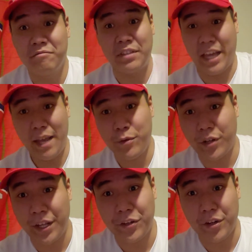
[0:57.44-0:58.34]
with a
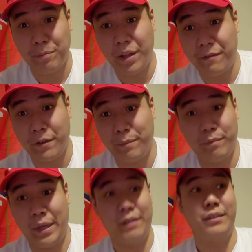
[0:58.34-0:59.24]
hamstring injury, playing for
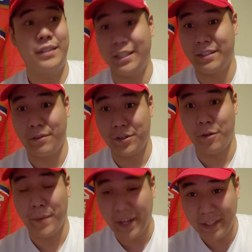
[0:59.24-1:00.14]
about a dozen or so
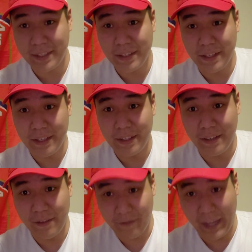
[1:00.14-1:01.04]
minutes,
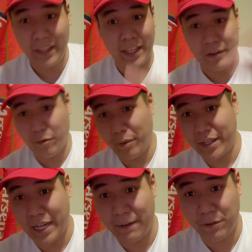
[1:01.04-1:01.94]
finally getting
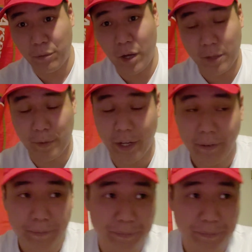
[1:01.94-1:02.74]
replaced after the water break.